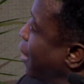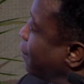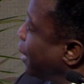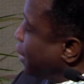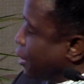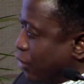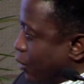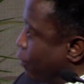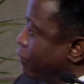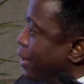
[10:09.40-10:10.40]
that actually
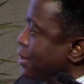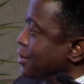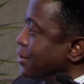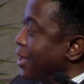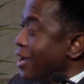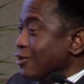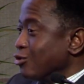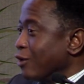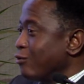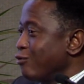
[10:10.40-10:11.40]
we face it. So
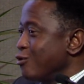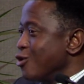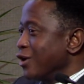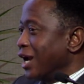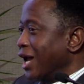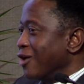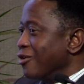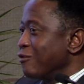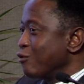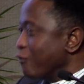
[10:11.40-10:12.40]
if you know the
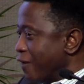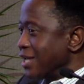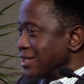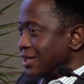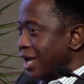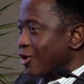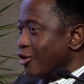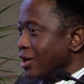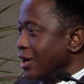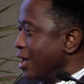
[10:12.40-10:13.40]
lion, if you face it head
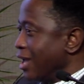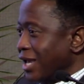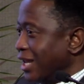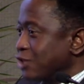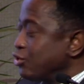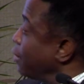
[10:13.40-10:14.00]
on, it actually